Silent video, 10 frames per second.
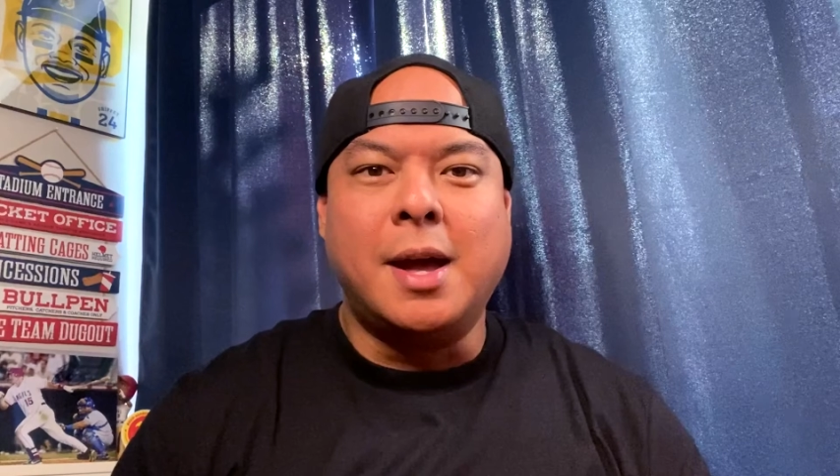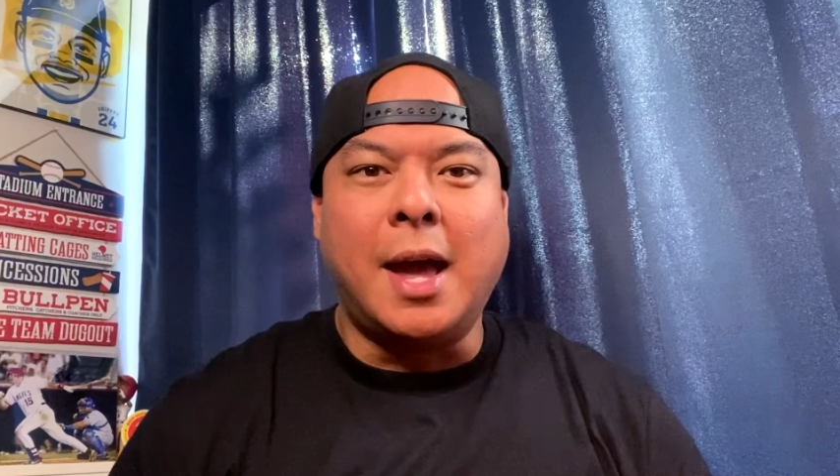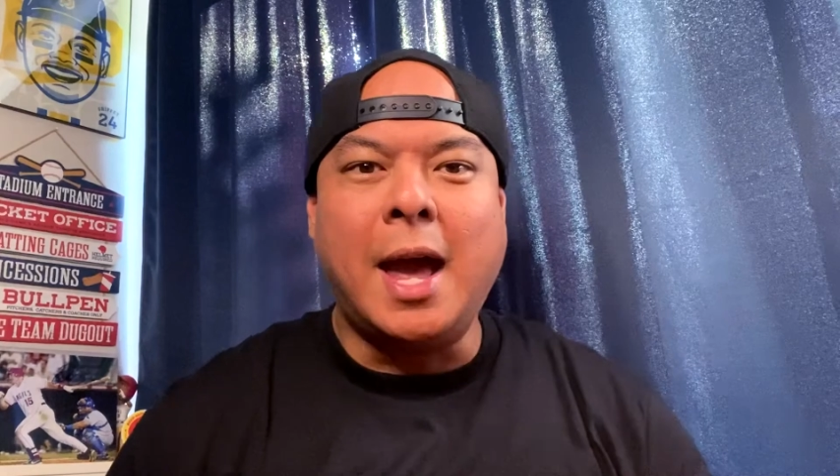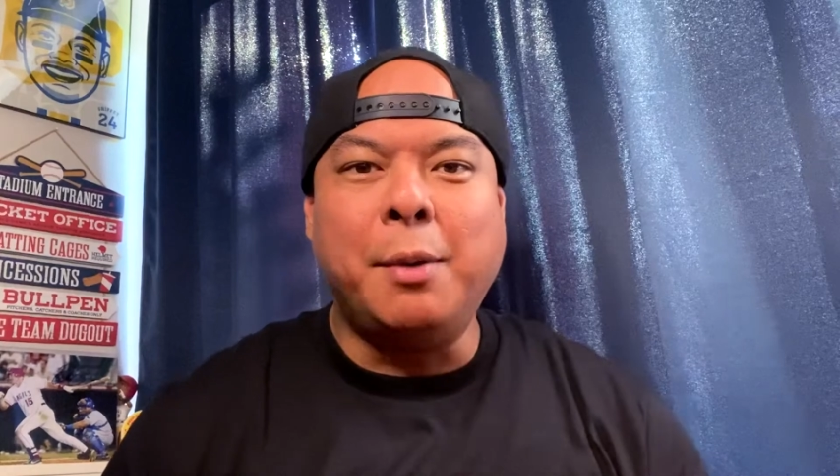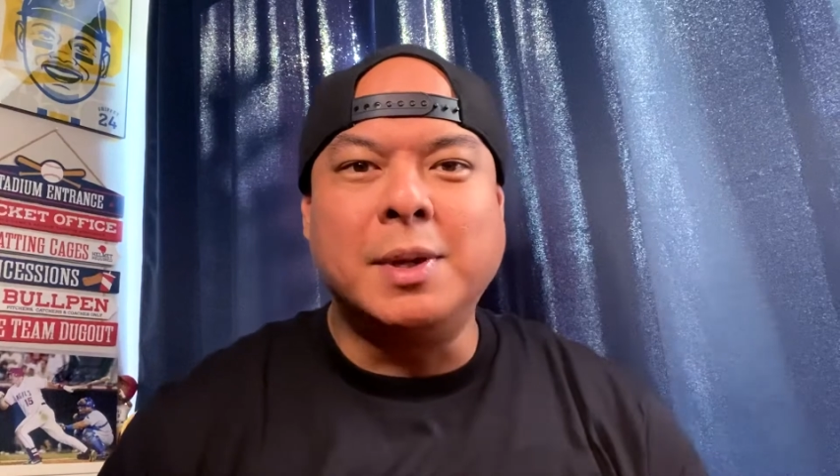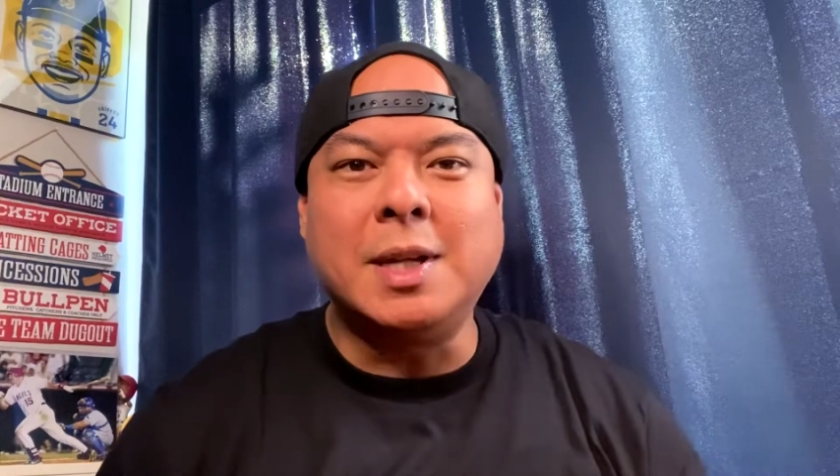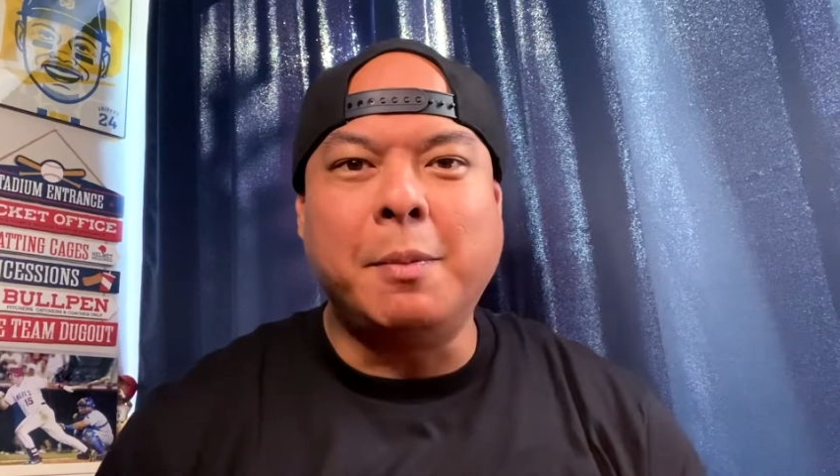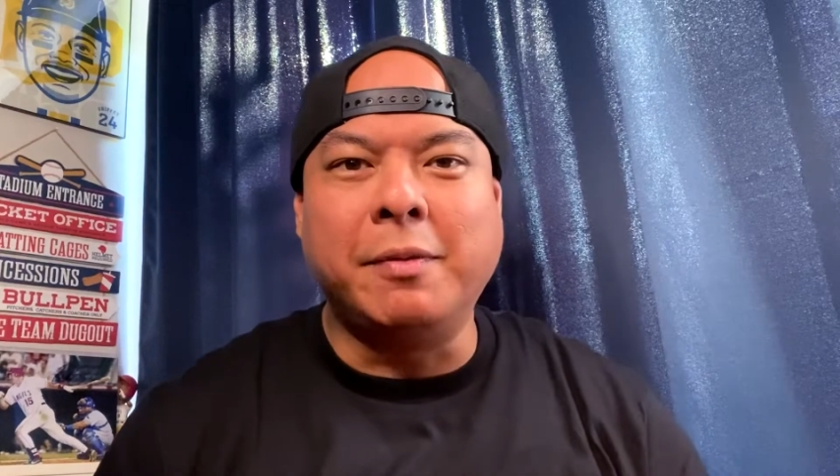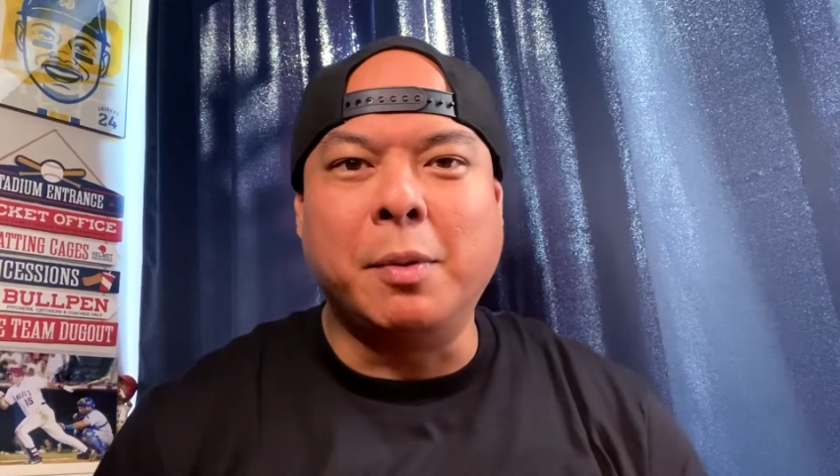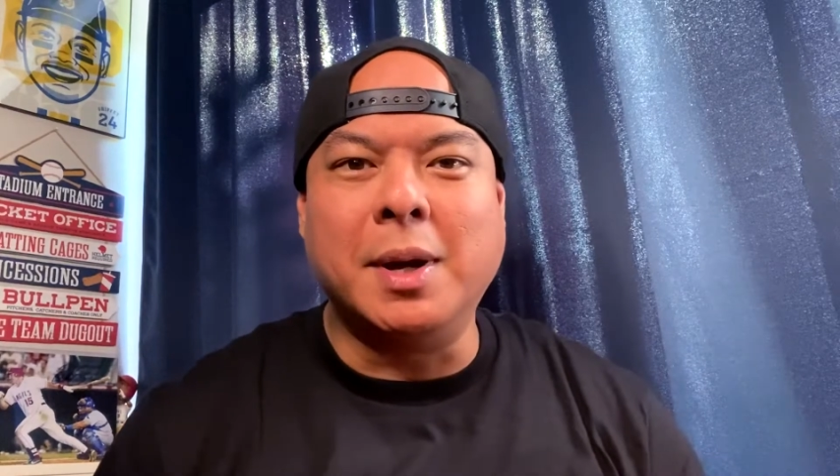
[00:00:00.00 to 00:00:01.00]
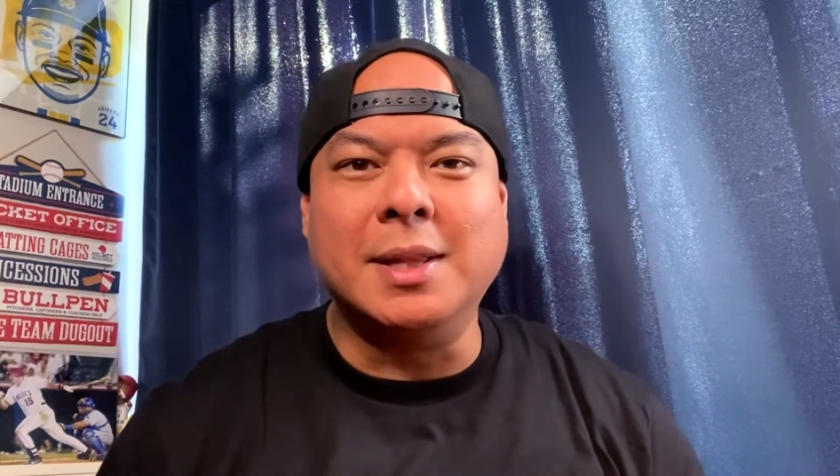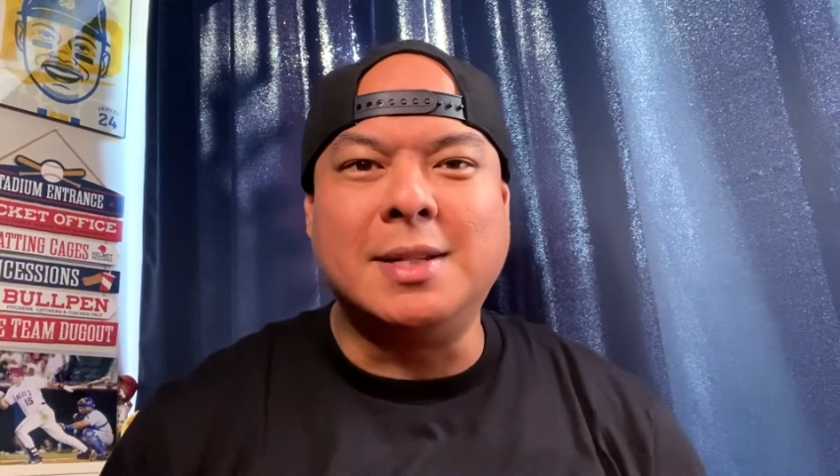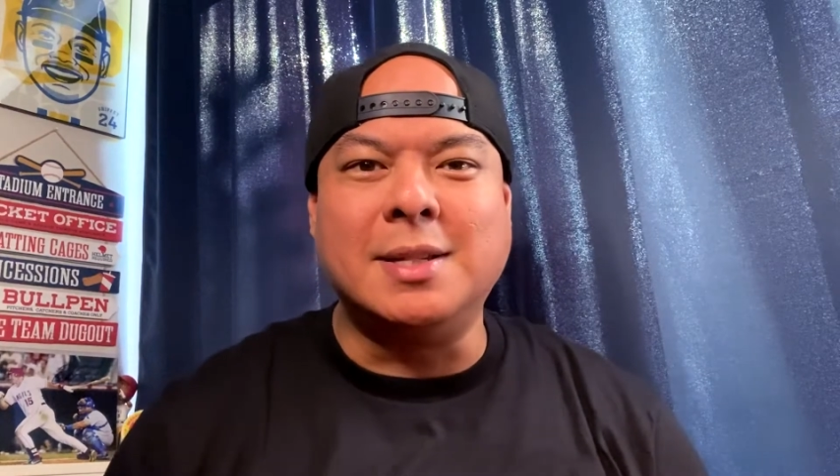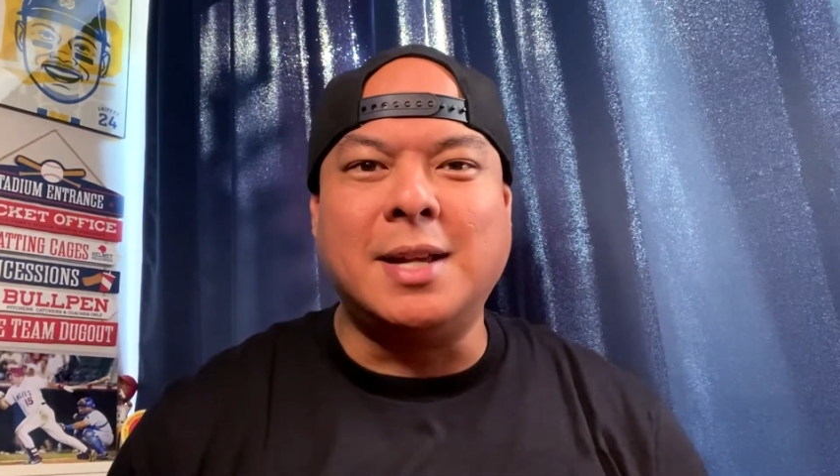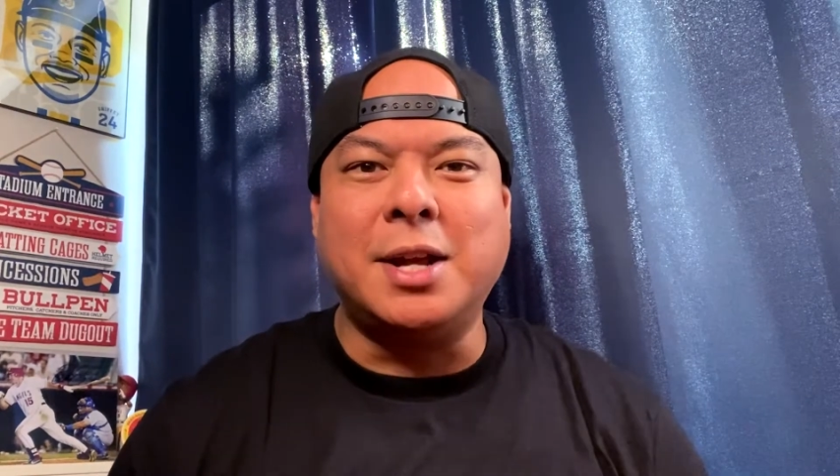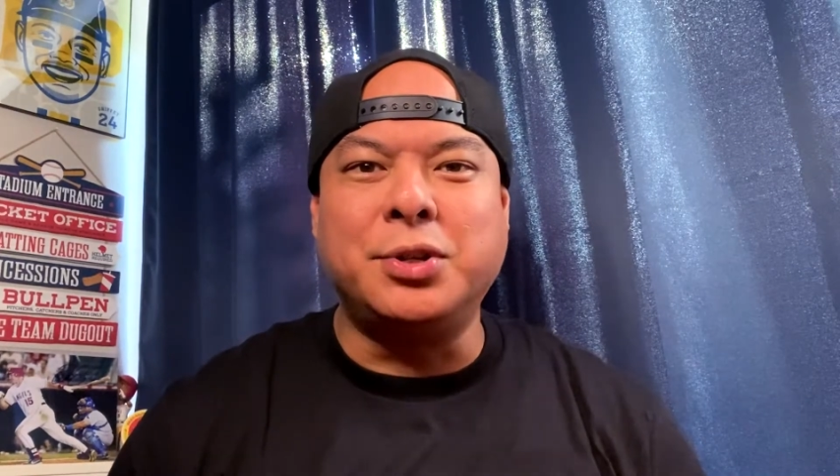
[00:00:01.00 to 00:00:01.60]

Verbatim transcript: Hey, what's up everyone? This is